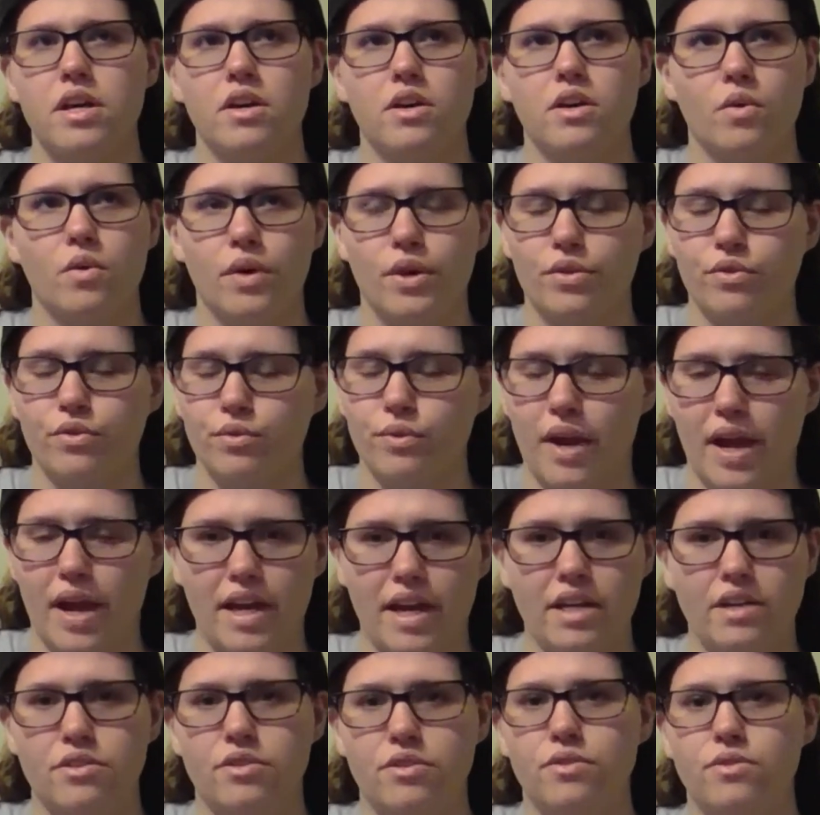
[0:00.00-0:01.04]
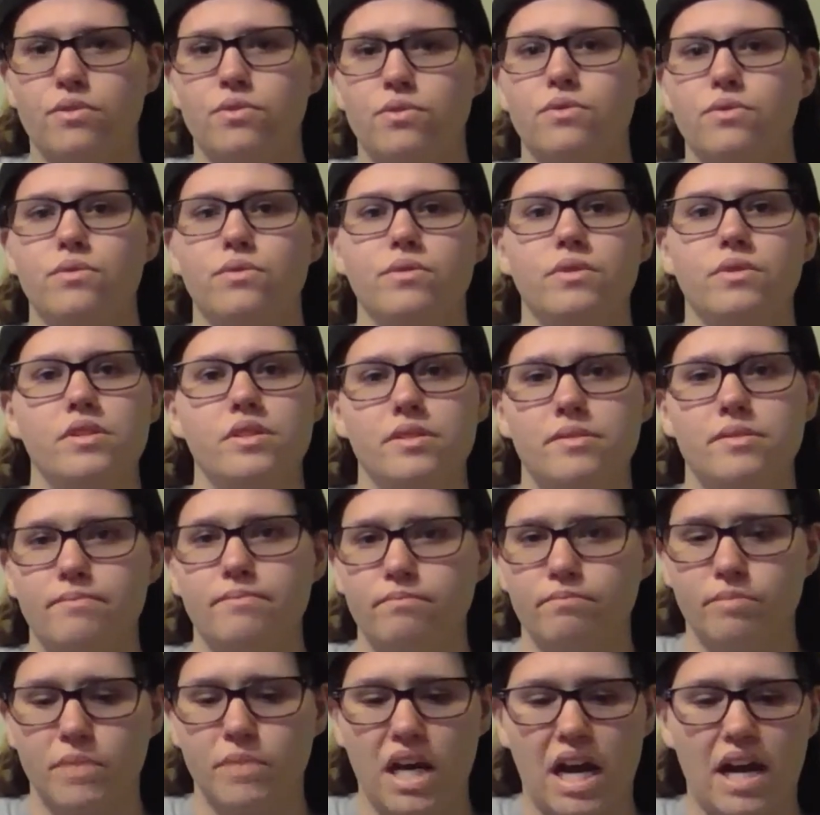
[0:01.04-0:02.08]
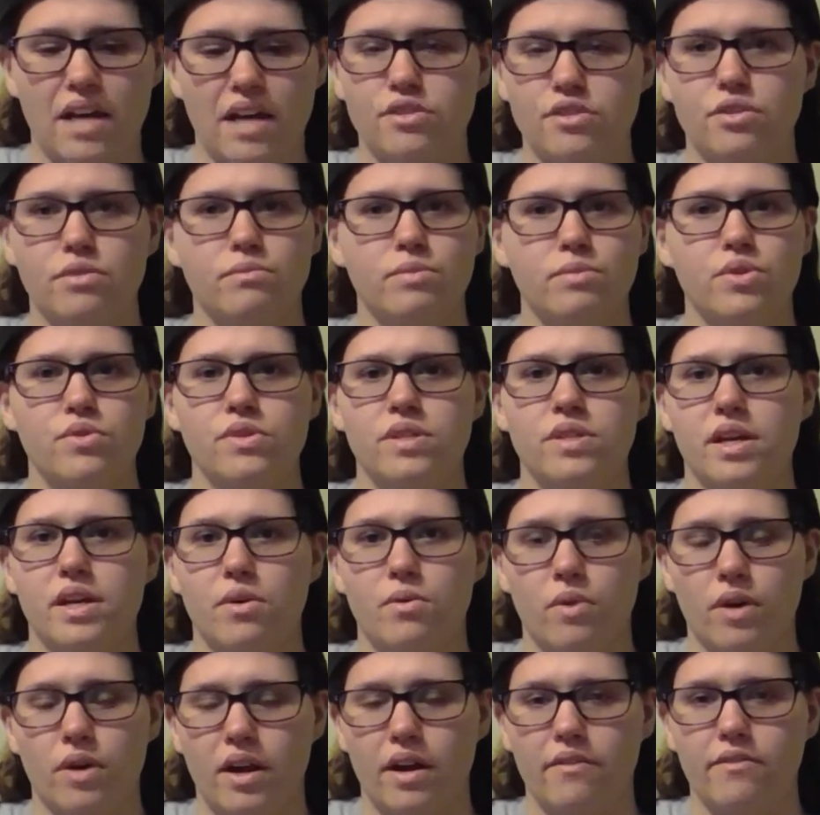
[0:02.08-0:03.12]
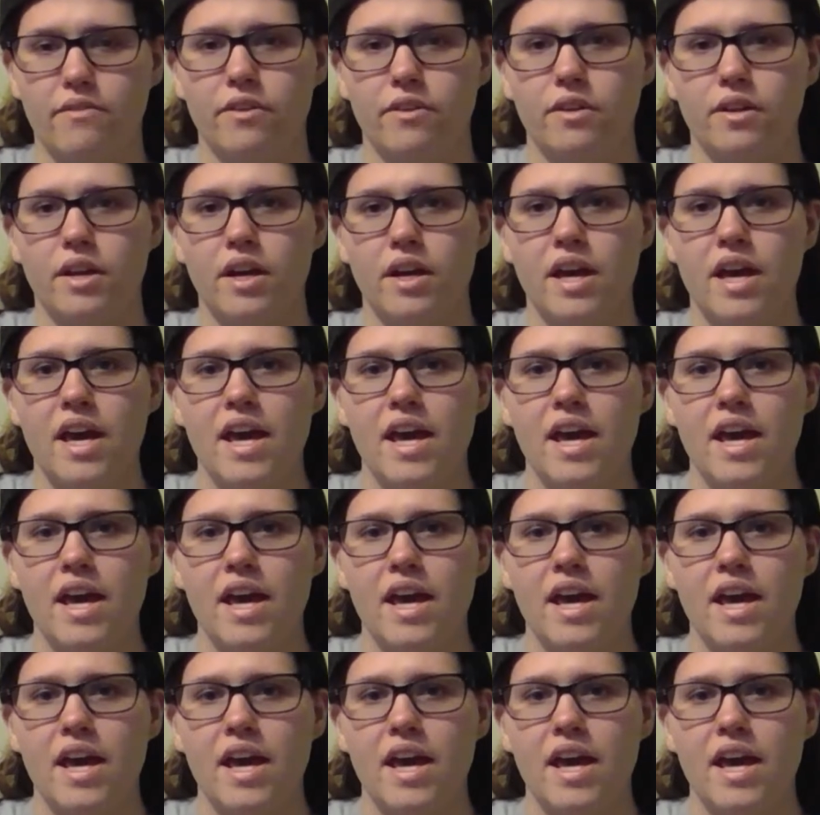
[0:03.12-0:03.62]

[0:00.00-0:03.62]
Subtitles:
going through etudes, concert music, whatever,